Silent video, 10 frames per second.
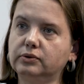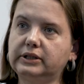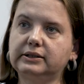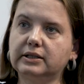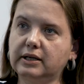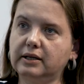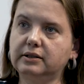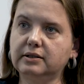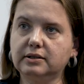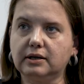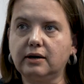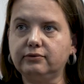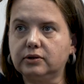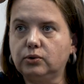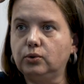data scientists and
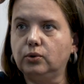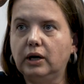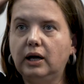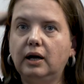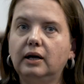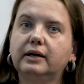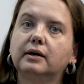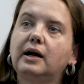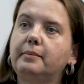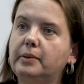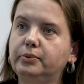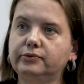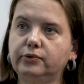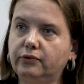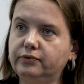others who can come up
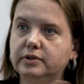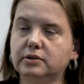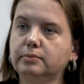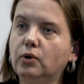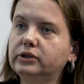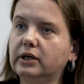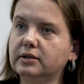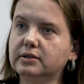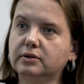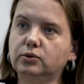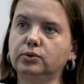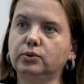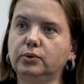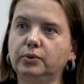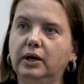with all these models
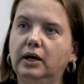to